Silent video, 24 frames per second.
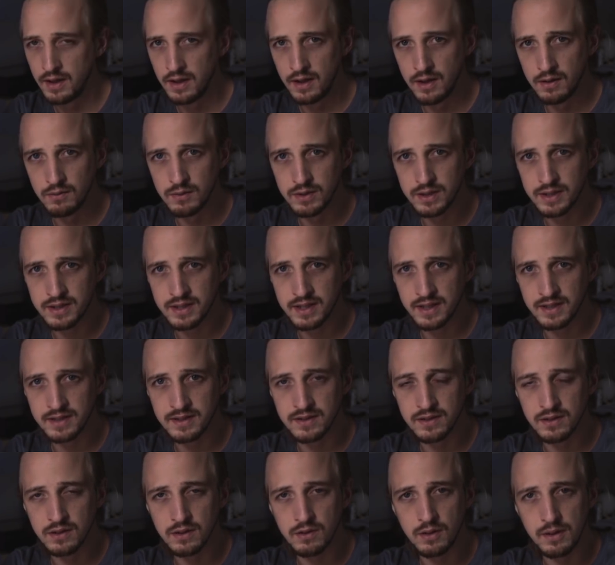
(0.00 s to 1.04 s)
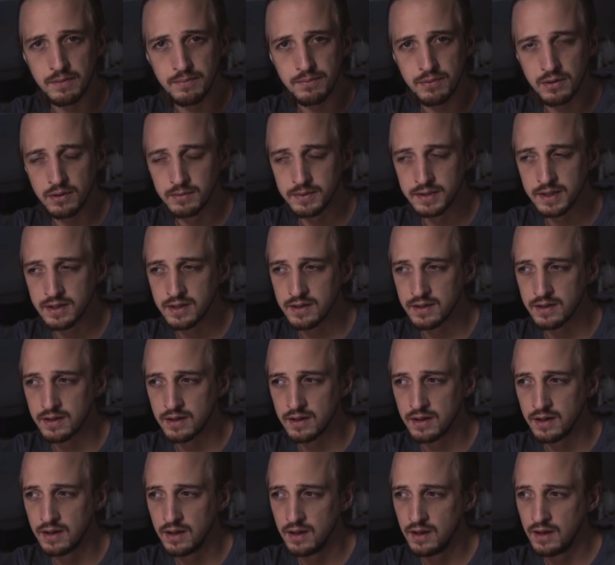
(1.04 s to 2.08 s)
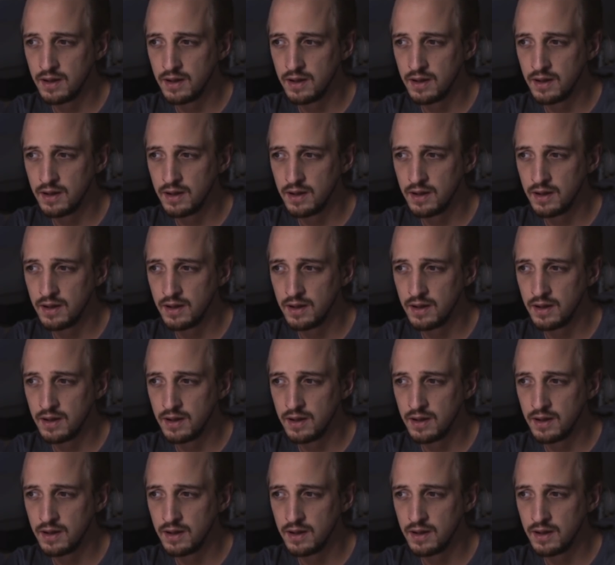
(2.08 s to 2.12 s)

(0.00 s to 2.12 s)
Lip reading: Which does look quite promising.